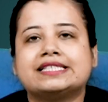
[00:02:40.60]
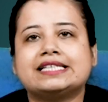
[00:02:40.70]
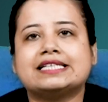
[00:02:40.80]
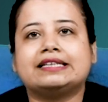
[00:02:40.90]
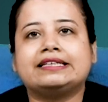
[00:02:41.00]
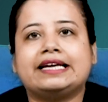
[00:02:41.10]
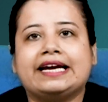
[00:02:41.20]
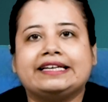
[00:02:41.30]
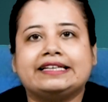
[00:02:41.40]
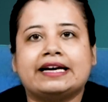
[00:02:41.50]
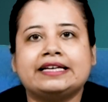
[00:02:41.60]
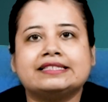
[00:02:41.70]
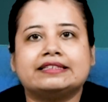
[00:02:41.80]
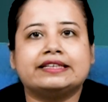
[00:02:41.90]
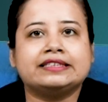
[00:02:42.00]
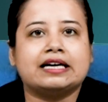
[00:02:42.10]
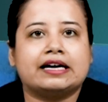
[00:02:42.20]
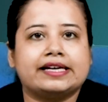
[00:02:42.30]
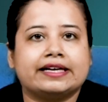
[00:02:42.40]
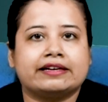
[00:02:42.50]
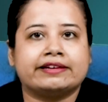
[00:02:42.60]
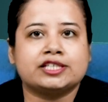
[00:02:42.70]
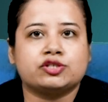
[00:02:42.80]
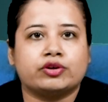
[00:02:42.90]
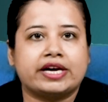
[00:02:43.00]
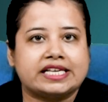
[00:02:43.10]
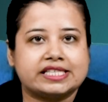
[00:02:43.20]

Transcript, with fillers: 689 sudden cardiac arrest or